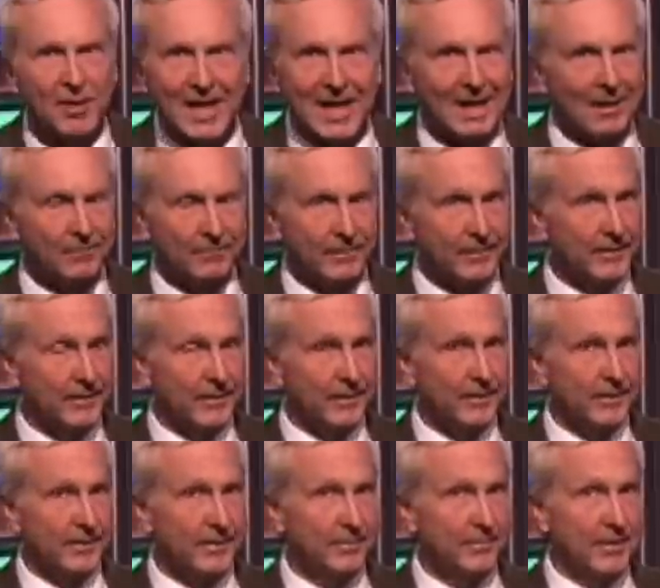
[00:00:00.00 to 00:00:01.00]
out.
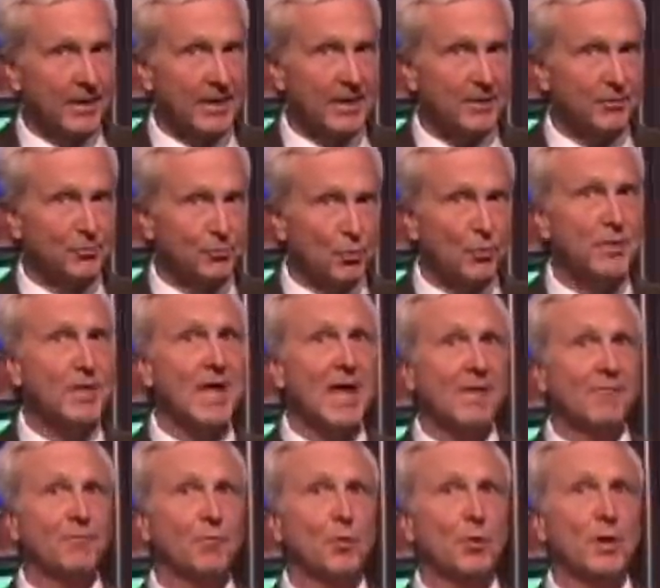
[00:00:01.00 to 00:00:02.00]
Then he threw the
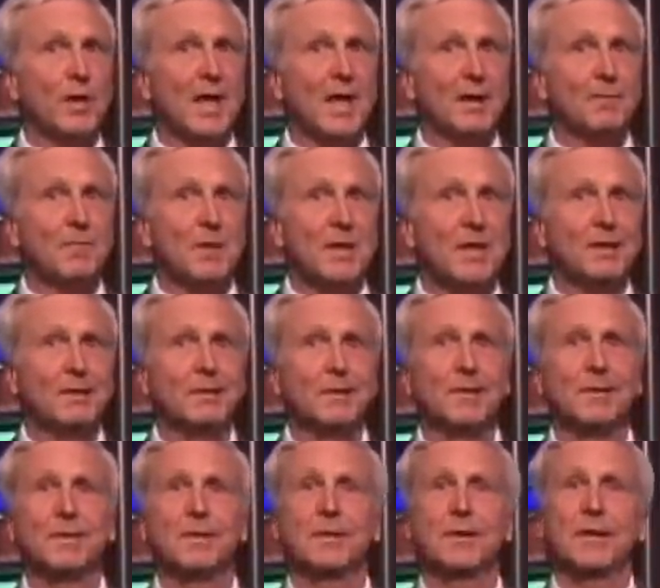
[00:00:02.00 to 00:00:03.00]
F word at me
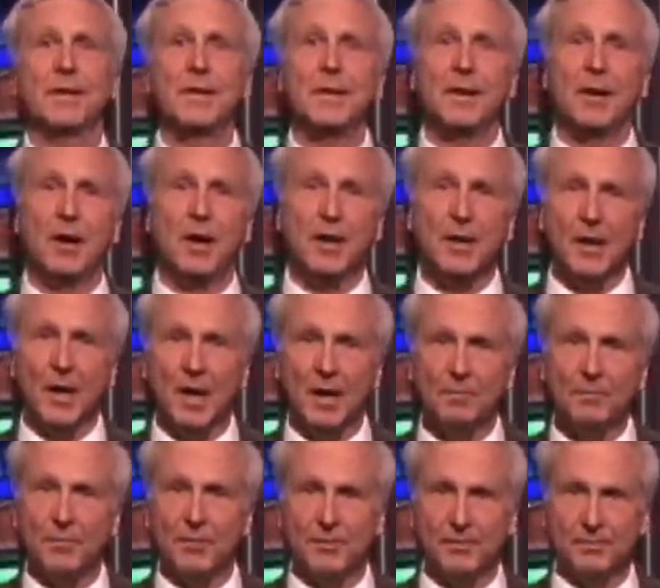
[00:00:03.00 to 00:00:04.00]
and hung up.